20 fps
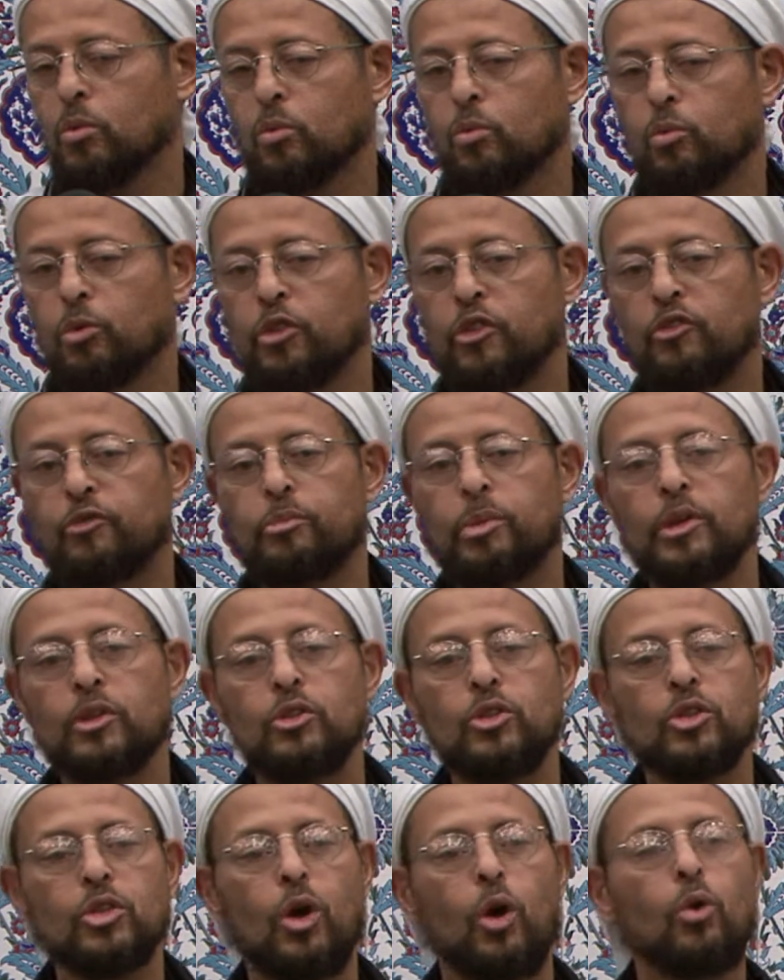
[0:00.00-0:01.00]
we've
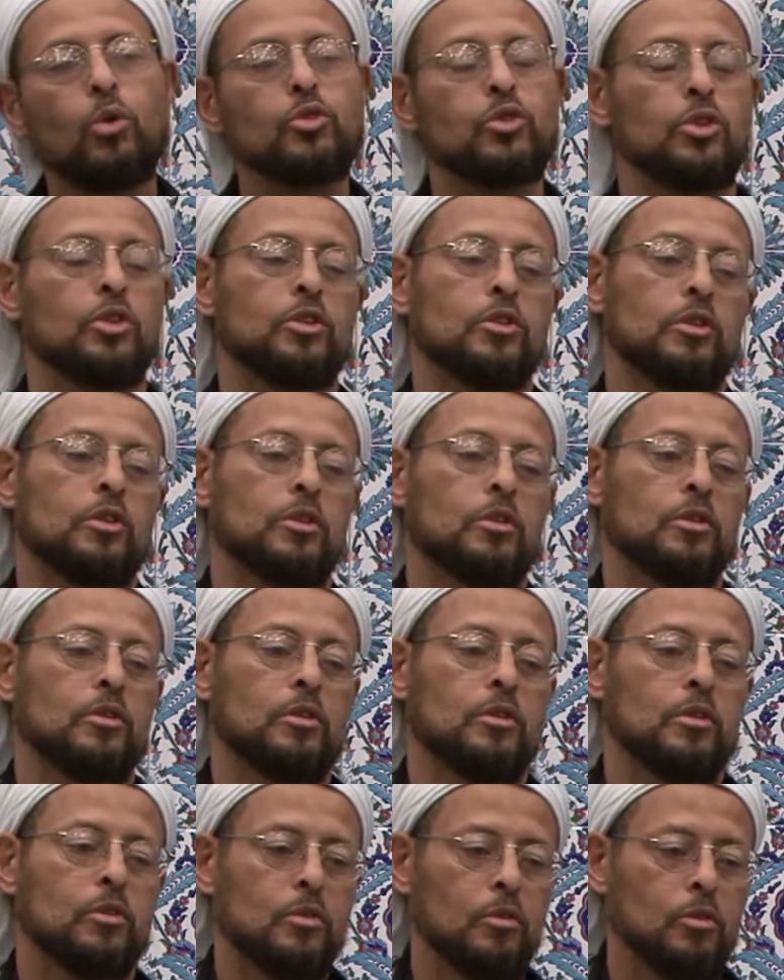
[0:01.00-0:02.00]
been chosen
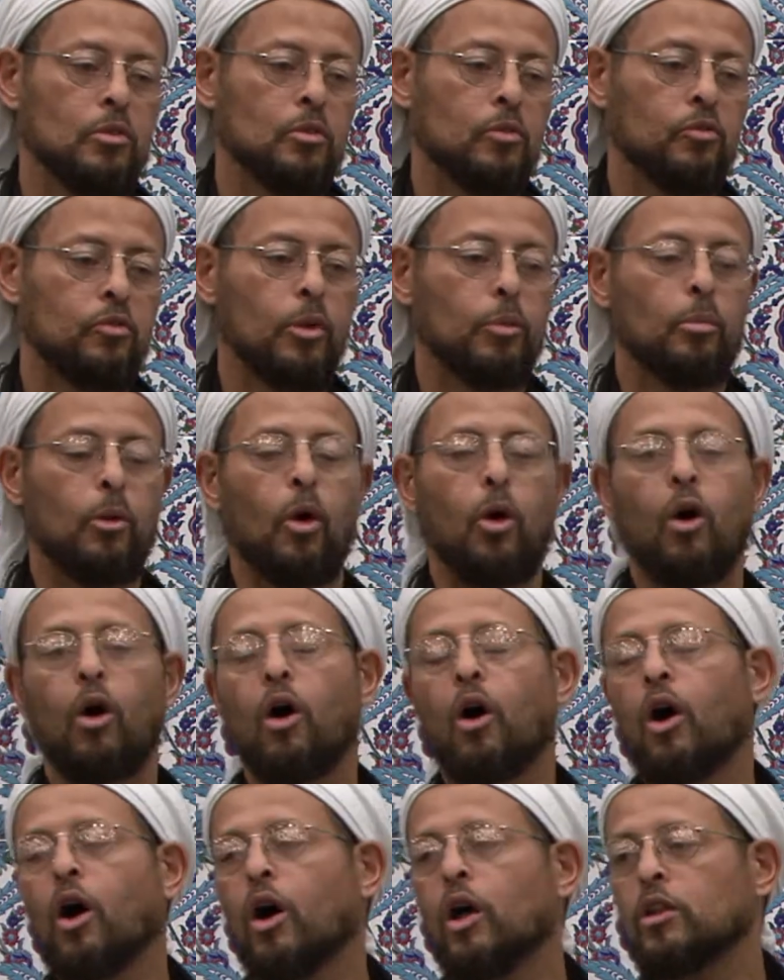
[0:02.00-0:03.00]
from
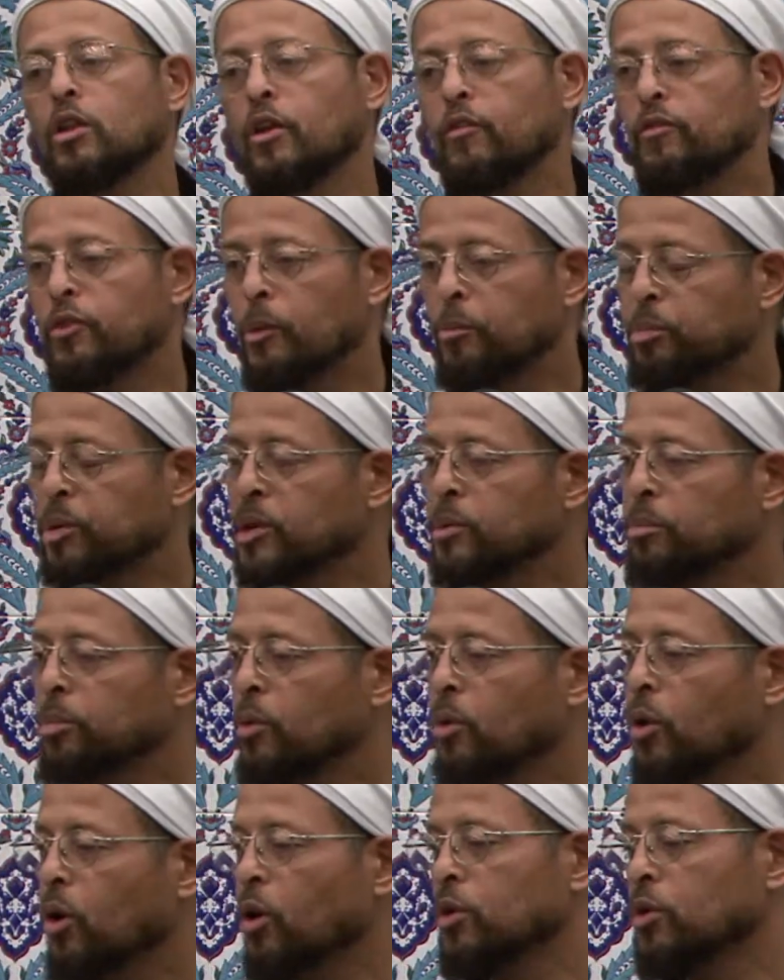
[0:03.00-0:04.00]
all of the
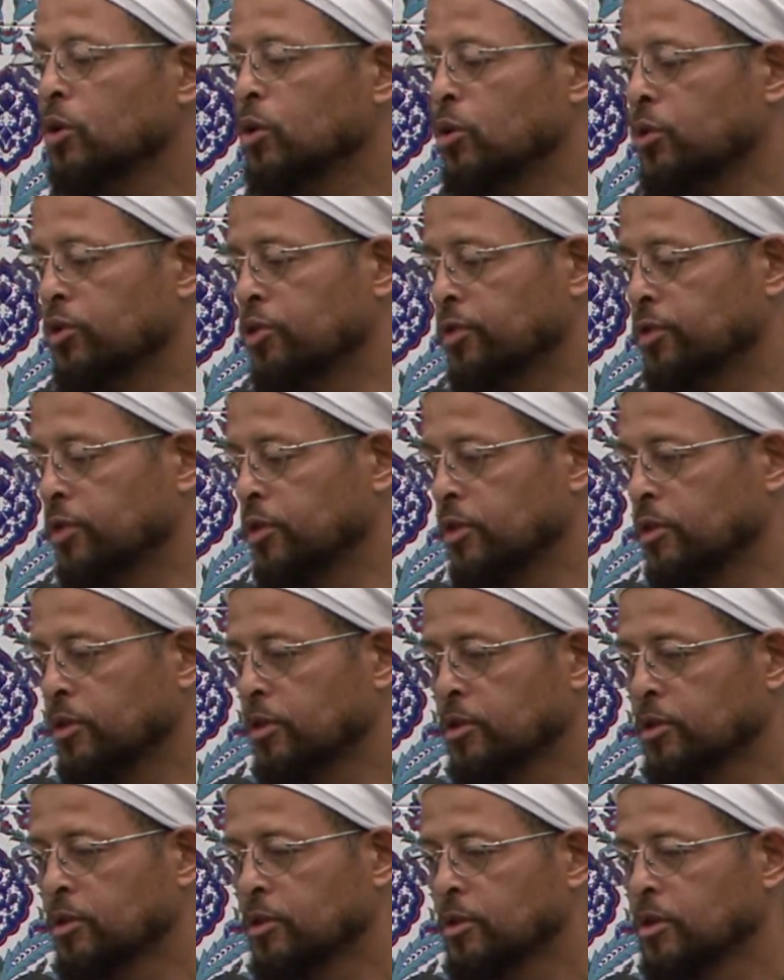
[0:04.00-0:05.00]
people on earth.
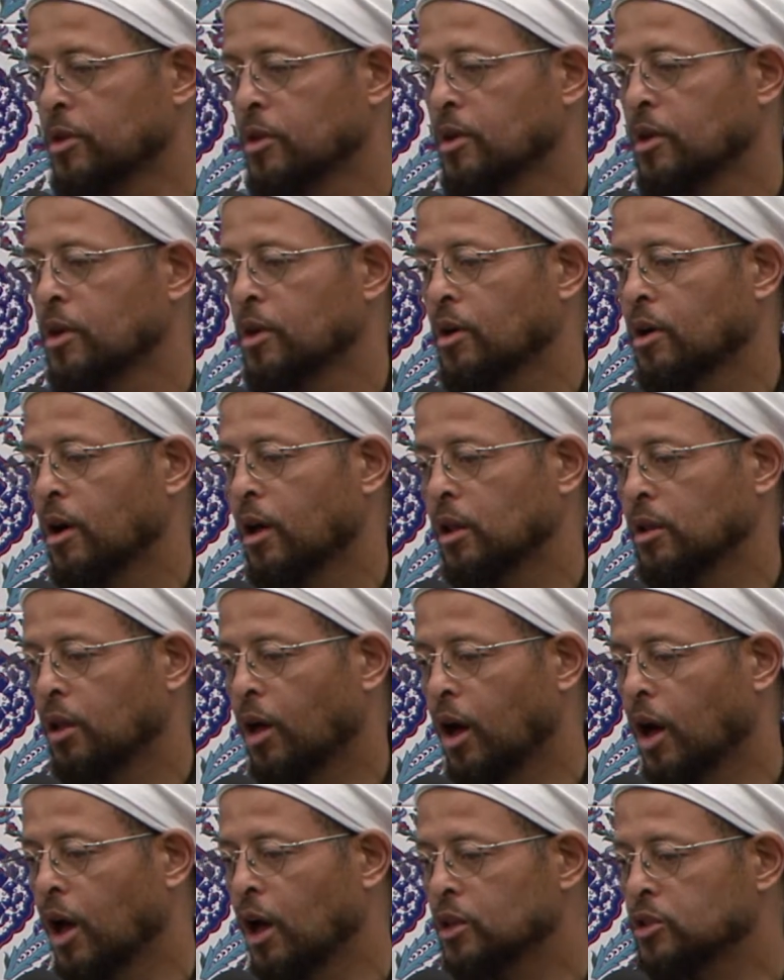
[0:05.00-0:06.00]

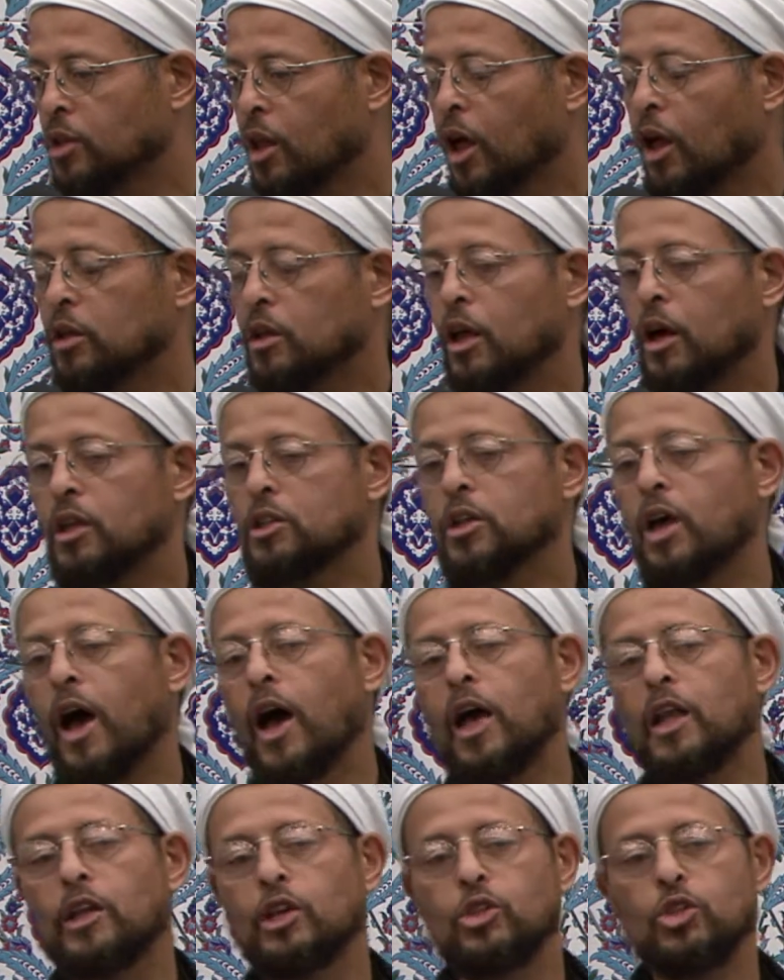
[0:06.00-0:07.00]
Allah
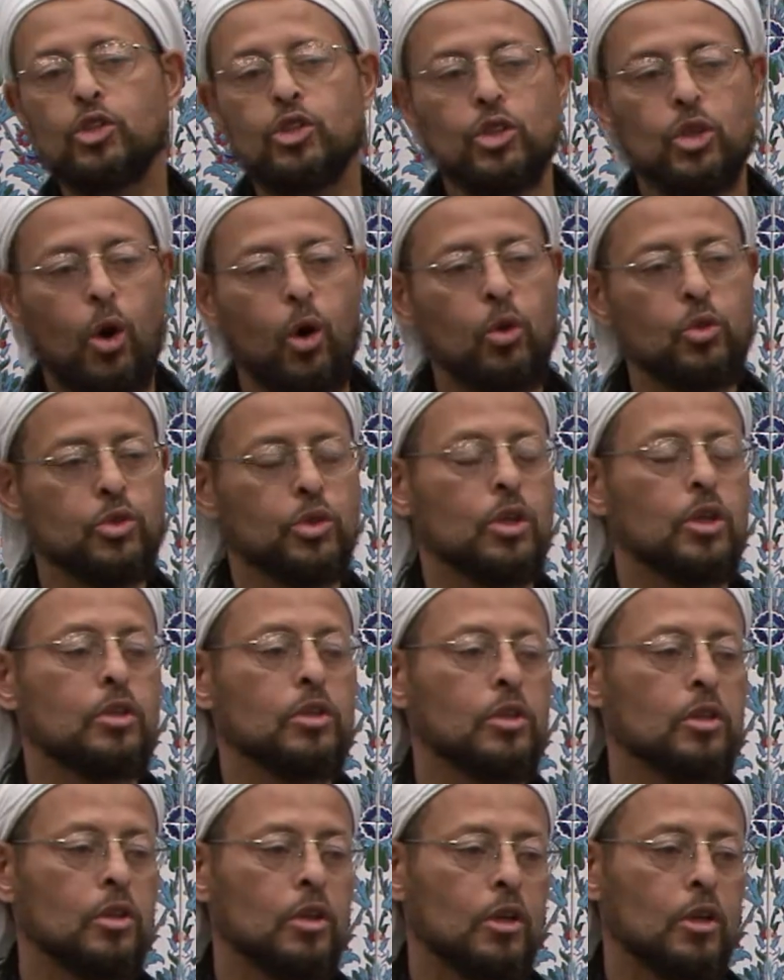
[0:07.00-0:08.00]
Ta'ala has
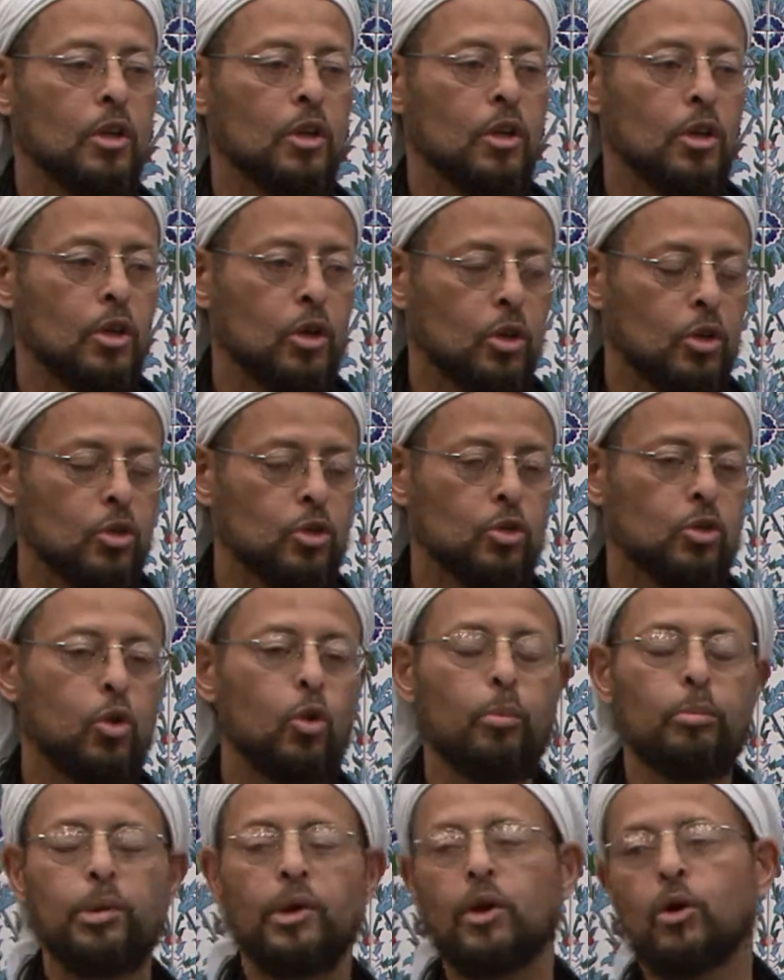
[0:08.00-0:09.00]
chosen
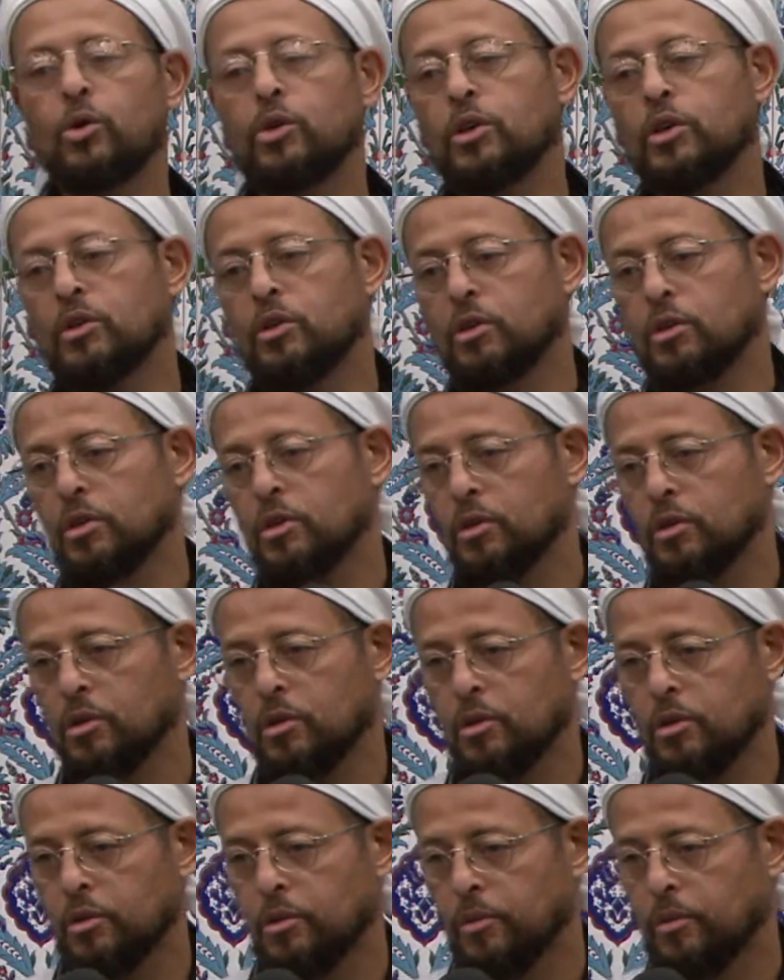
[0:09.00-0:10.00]
2 billion
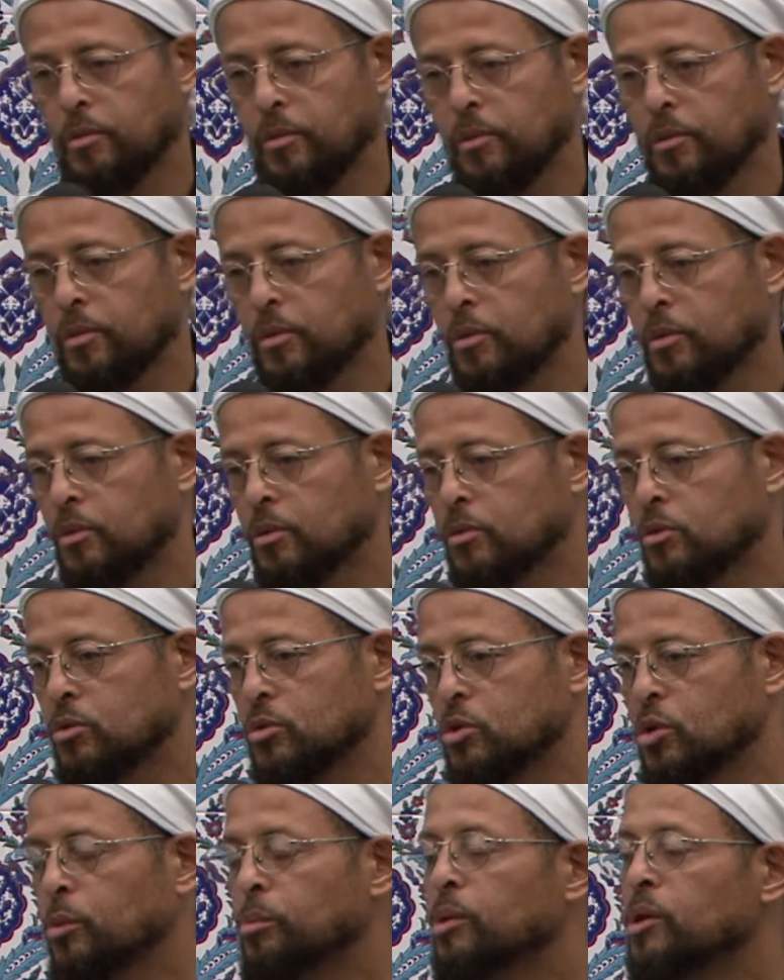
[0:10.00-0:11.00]

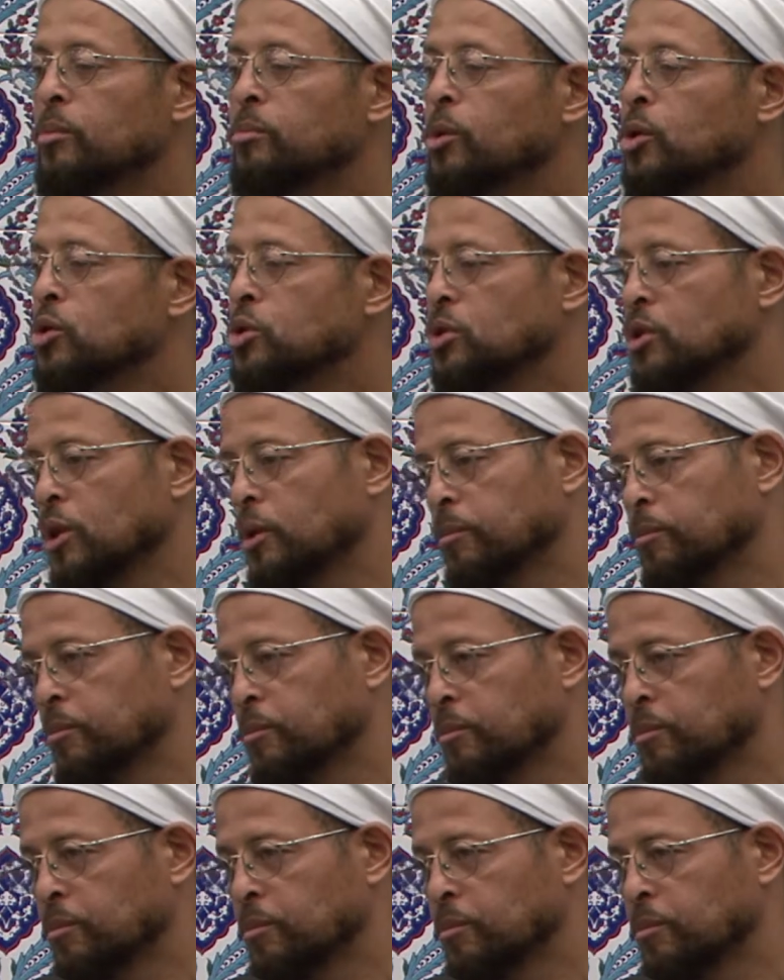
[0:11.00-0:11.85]
to be Muslim.